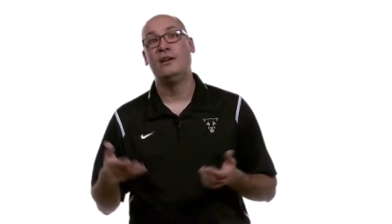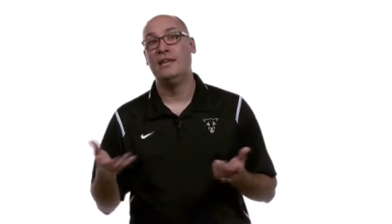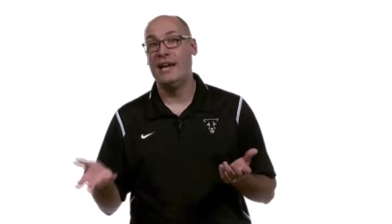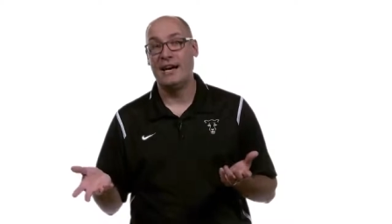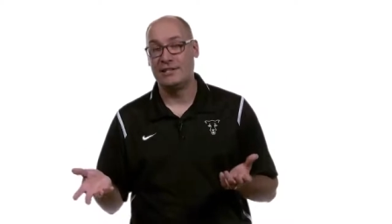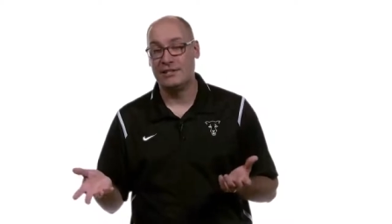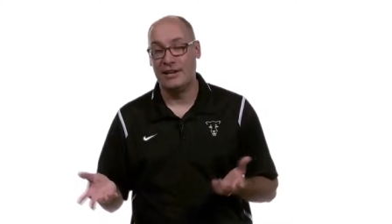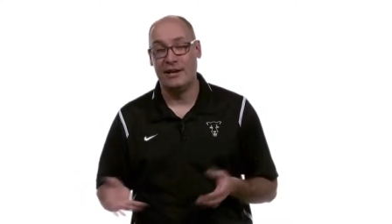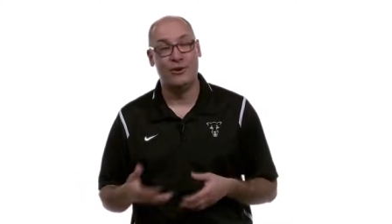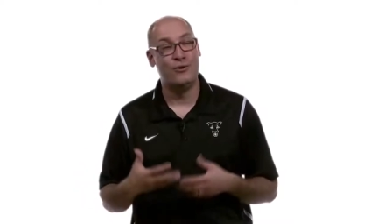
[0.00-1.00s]
Yes,
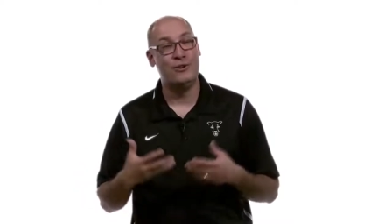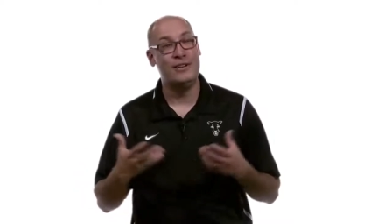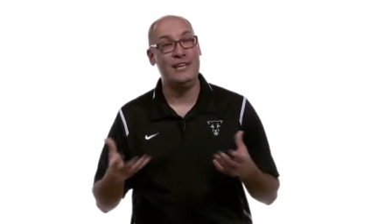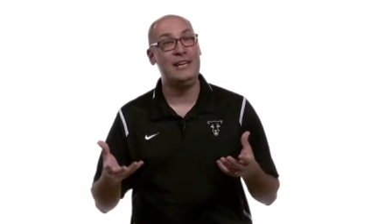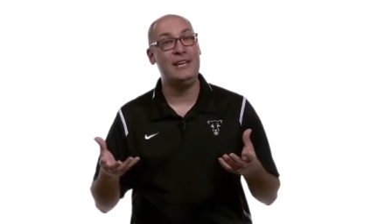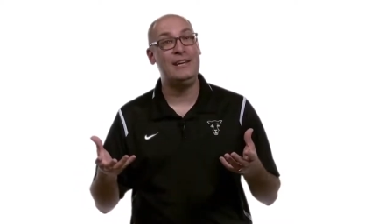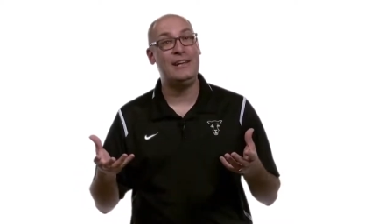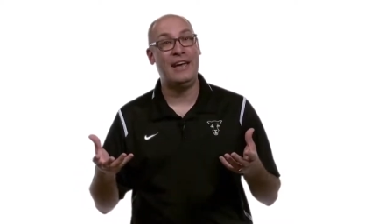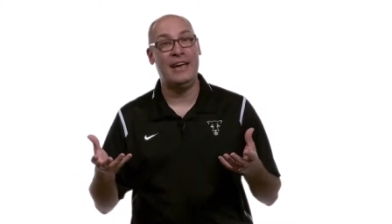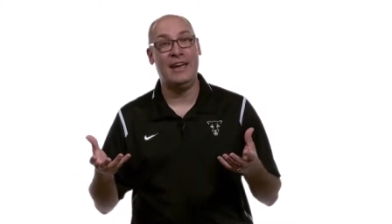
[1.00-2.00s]
I don't
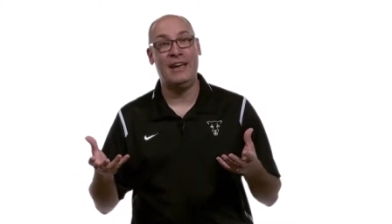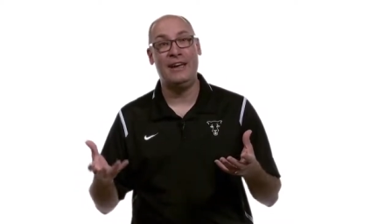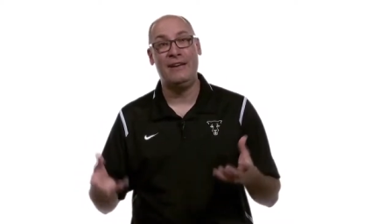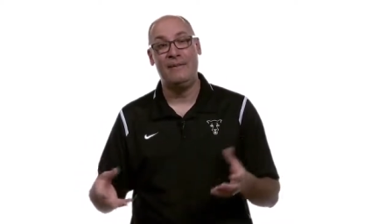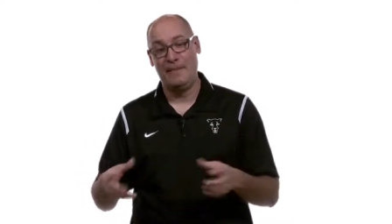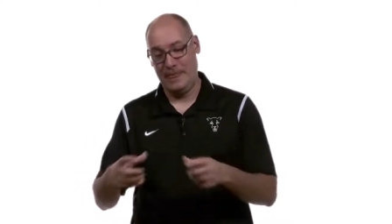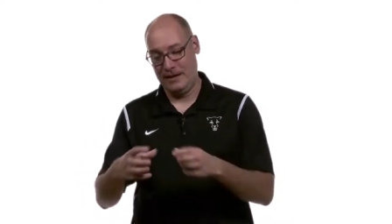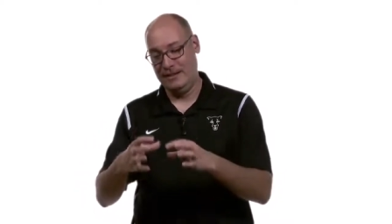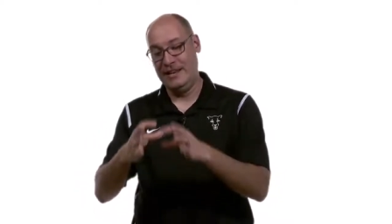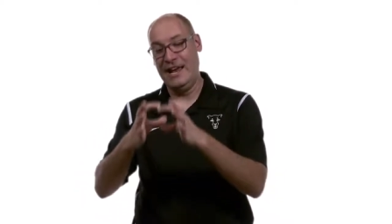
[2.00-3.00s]
need a
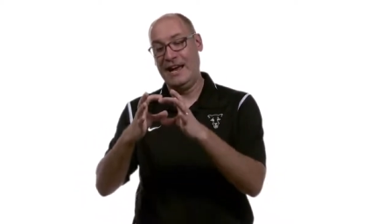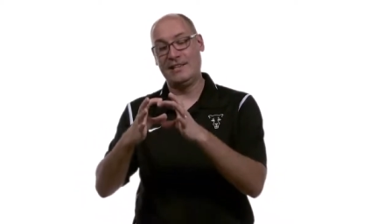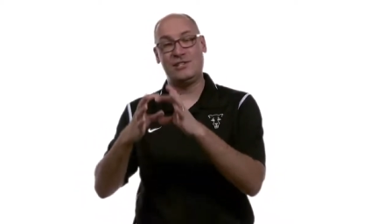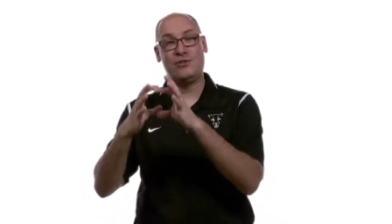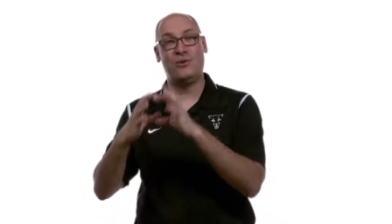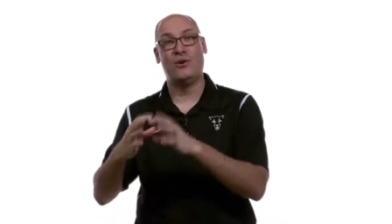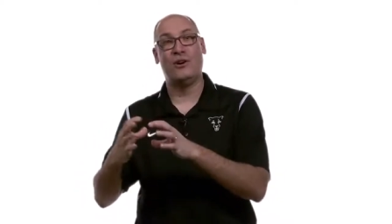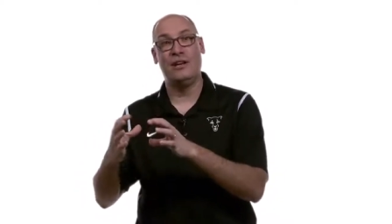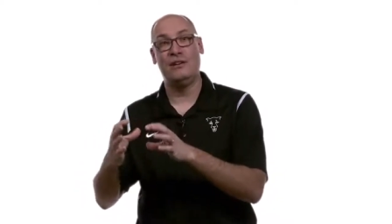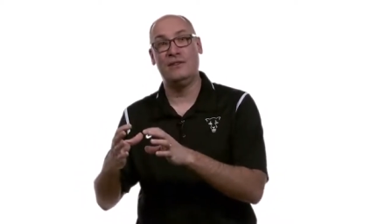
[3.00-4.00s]
Nest or
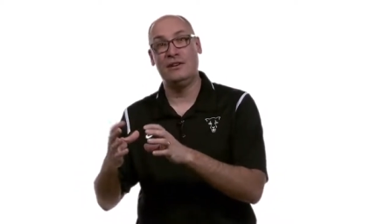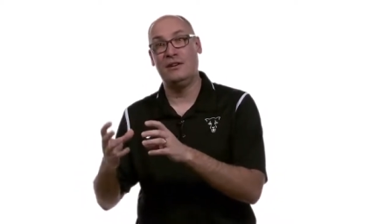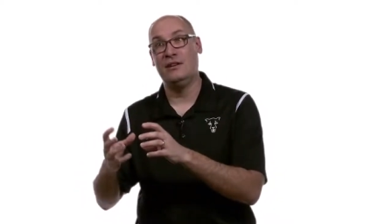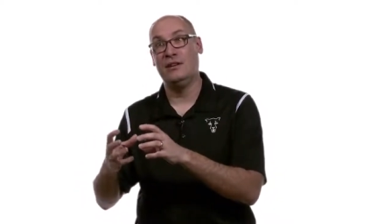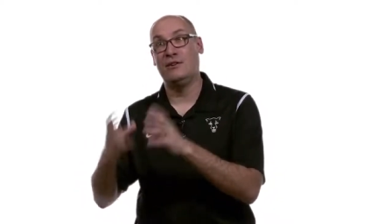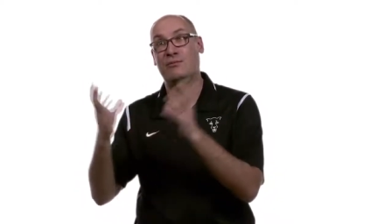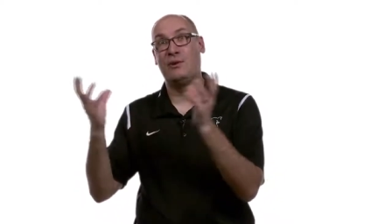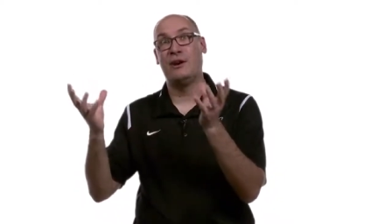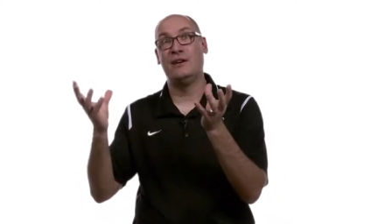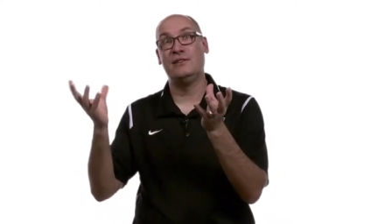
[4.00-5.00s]
even an
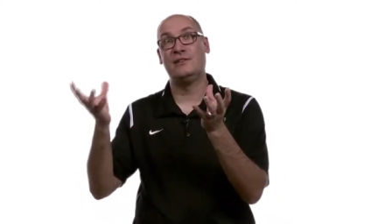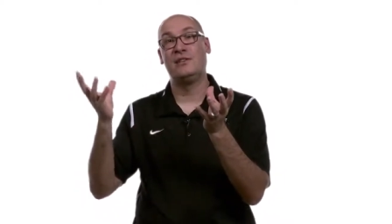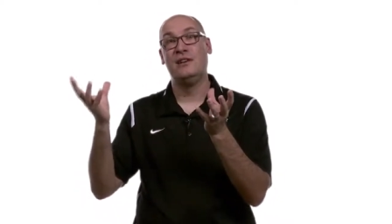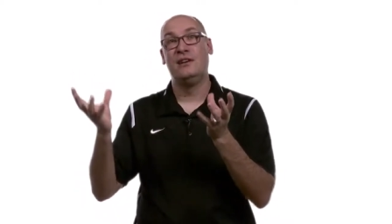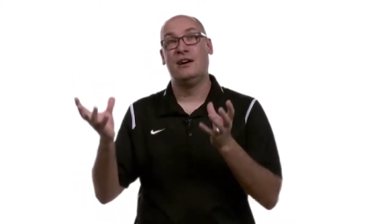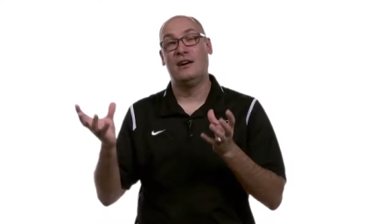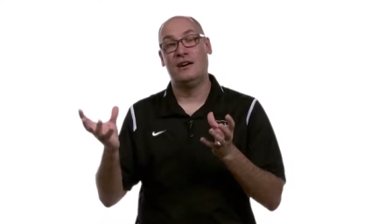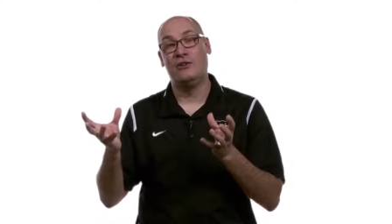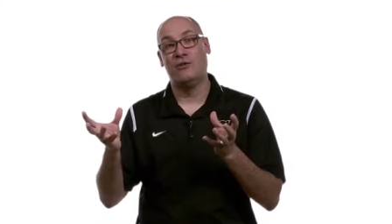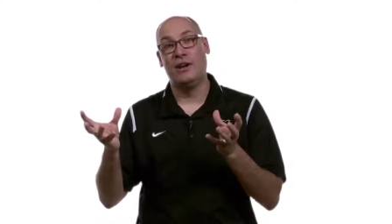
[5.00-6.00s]
enterprise
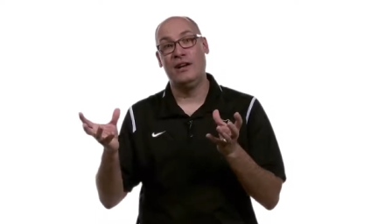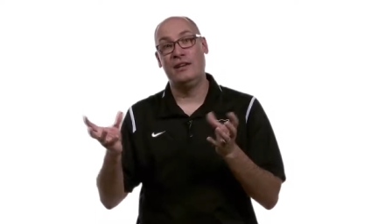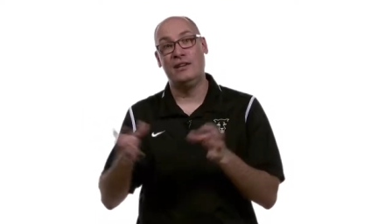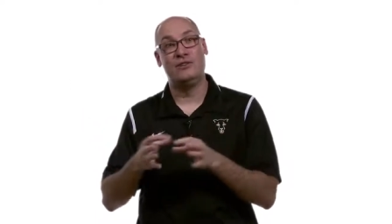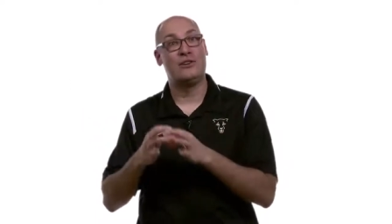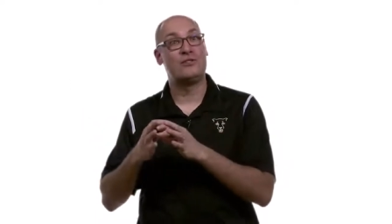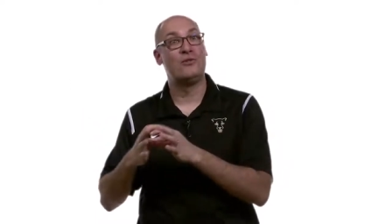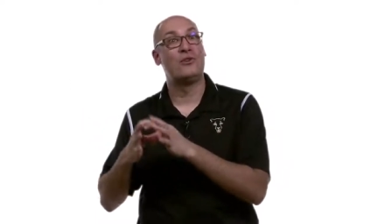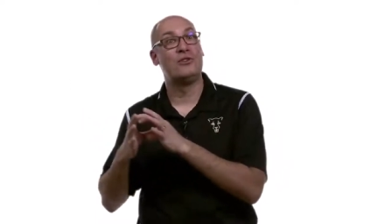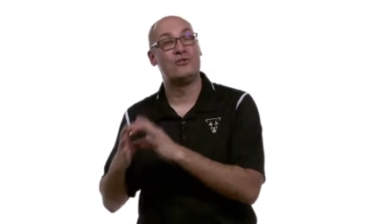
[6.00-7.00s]
grade
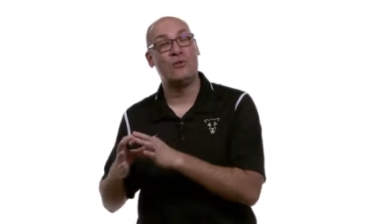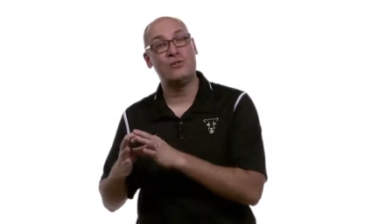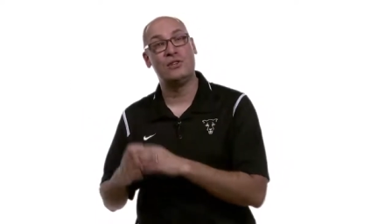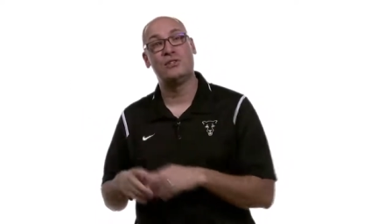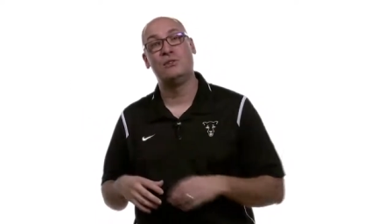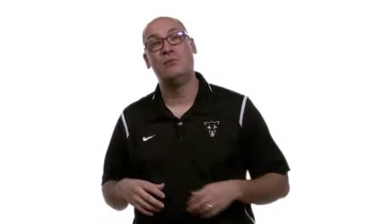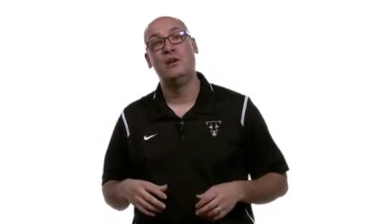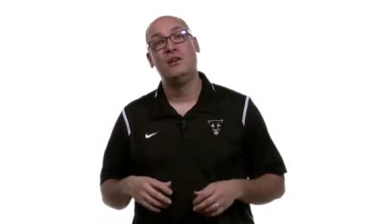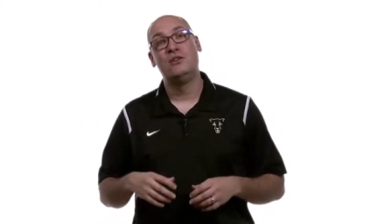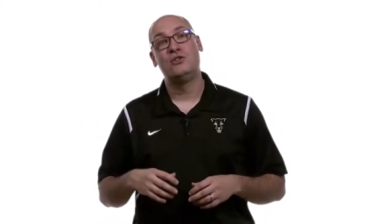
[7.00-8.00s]
industrial control system
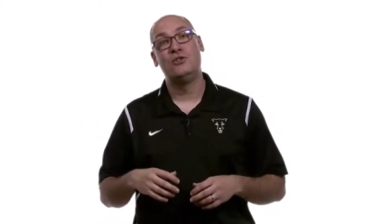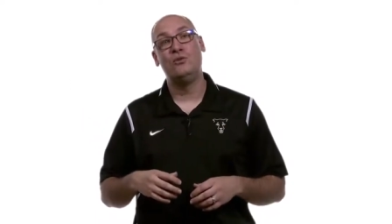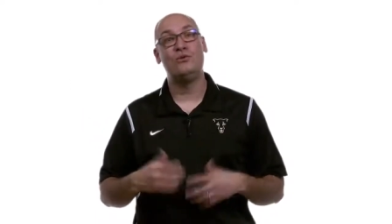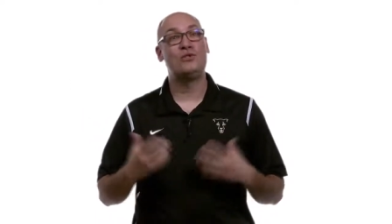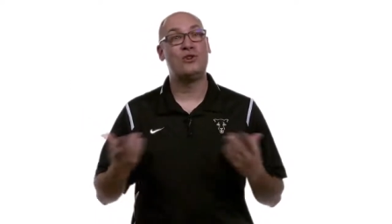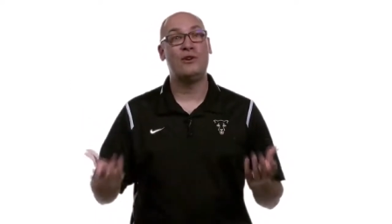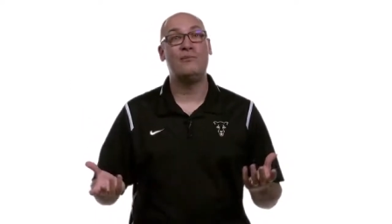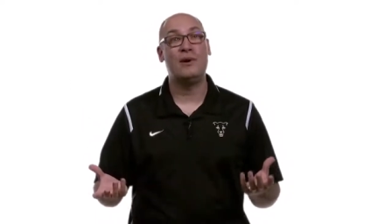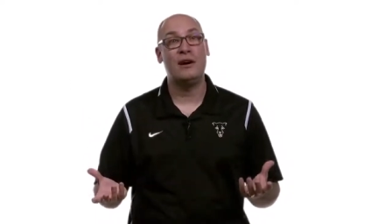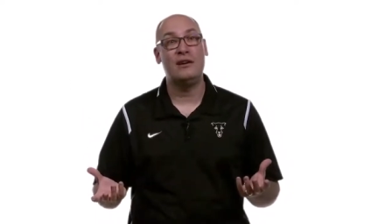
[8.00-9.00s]
to turn
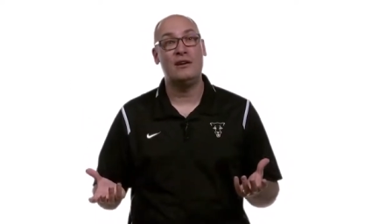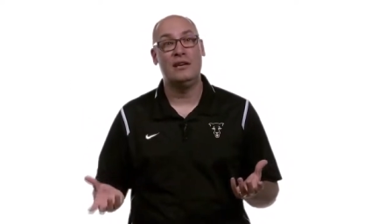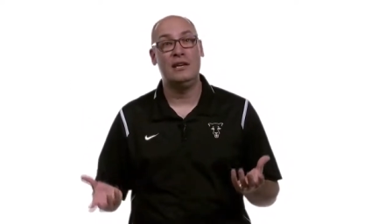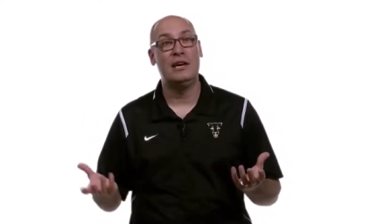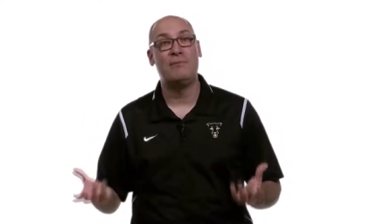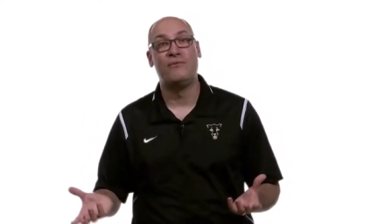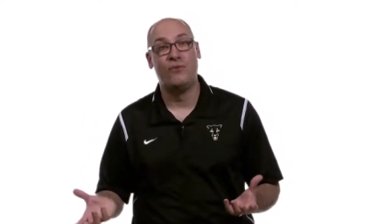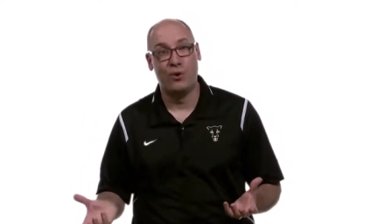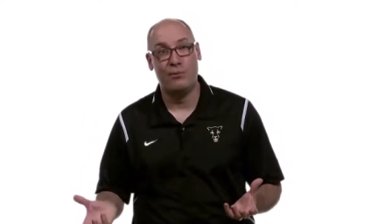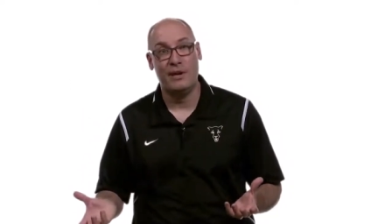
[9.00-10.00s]
my heat up
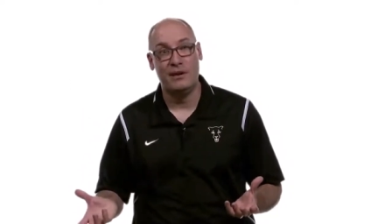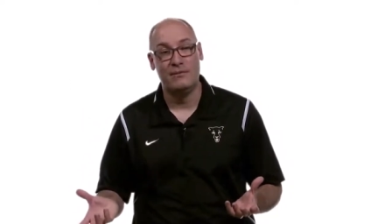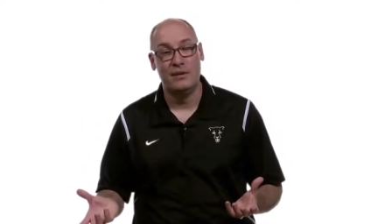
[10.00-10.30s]
for me.